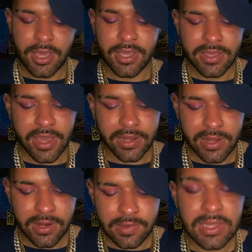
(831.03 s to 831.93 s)
Yeah, a
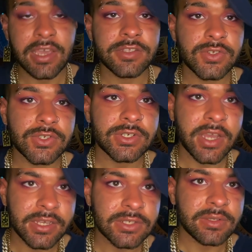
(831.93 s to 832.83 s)
lot of you Cancers, you
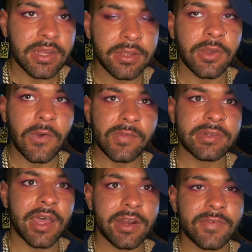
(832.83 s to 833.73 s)
guys are letting go of a
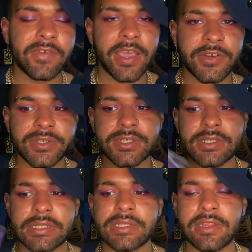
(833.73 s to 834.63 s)
lot of
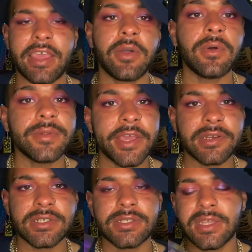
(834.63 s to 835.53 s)
energies, like old
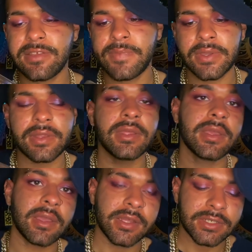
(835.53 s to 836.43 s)
energies that you've been
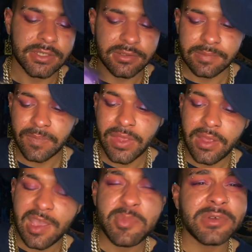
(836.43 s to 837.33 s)
clinging on to.
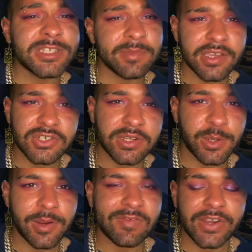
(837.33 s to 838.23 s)
Pulled some extra
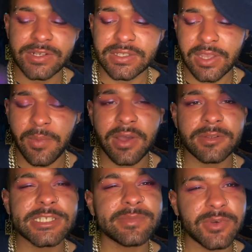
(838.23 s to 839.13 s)
clarifiers because I
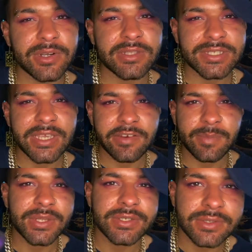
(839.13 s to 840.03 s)
wanted some more on this Eight of
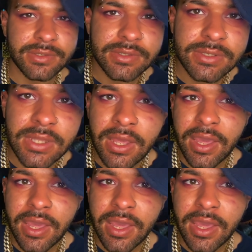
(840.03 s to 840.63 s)
Pentacles.